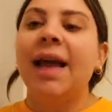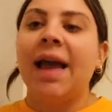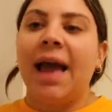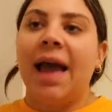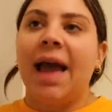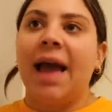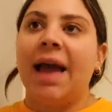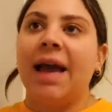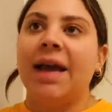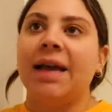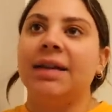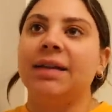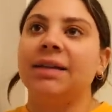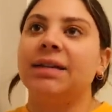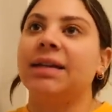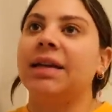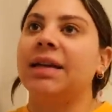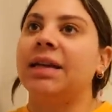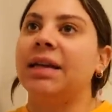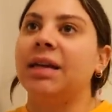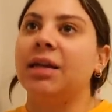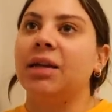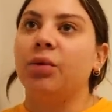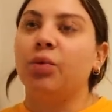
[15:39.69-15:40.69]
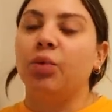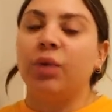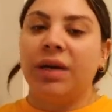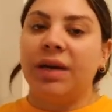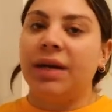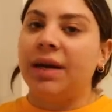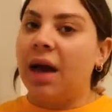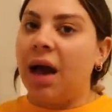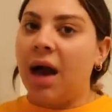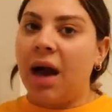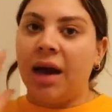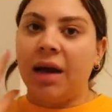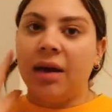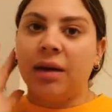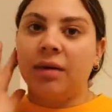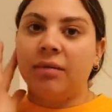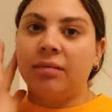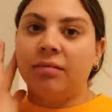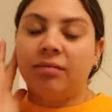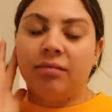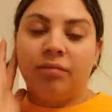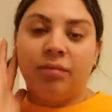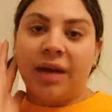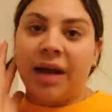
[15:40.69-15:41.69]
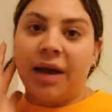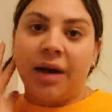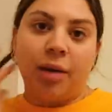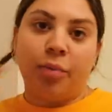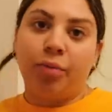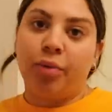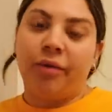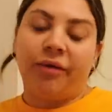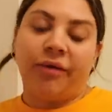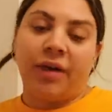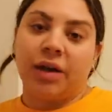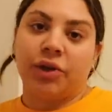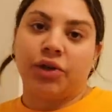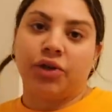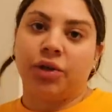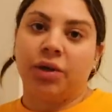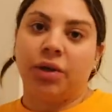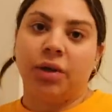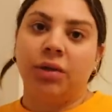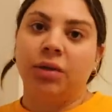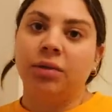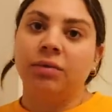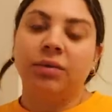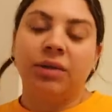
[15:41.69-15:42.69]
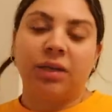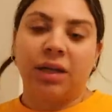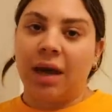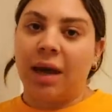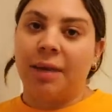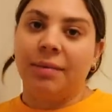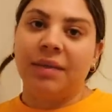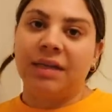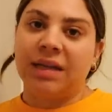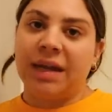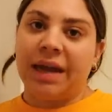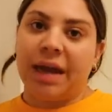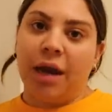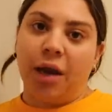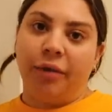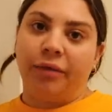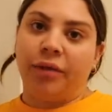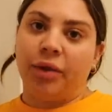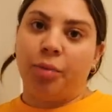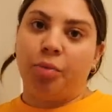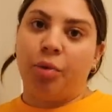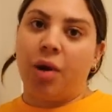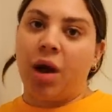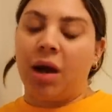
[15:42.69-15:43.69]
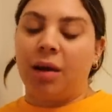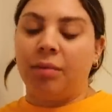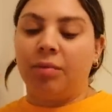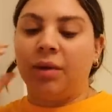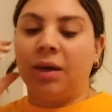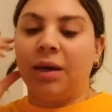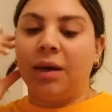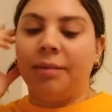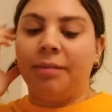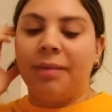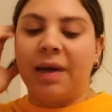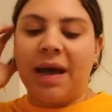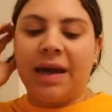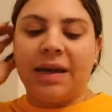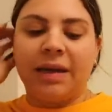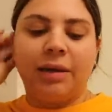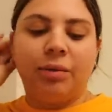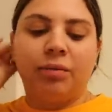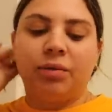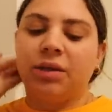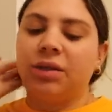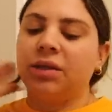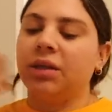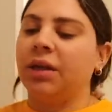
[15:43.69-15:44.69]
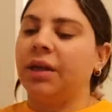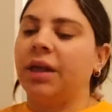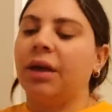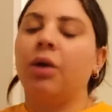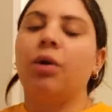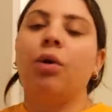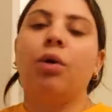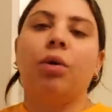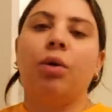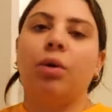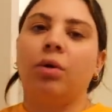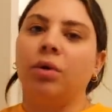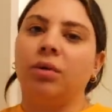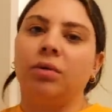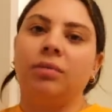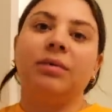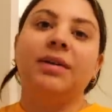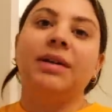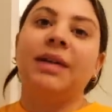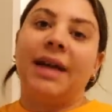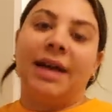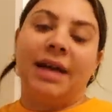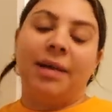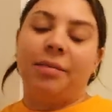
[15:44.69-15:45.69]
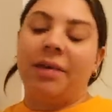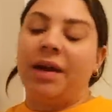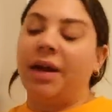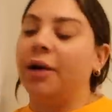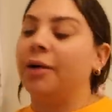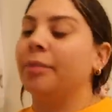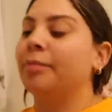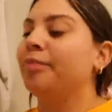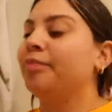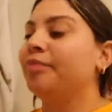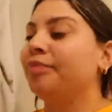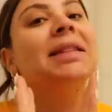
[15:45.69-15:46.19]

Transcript: and he would not get a professional to come and take care of the problem, and it was like a whole nightmare.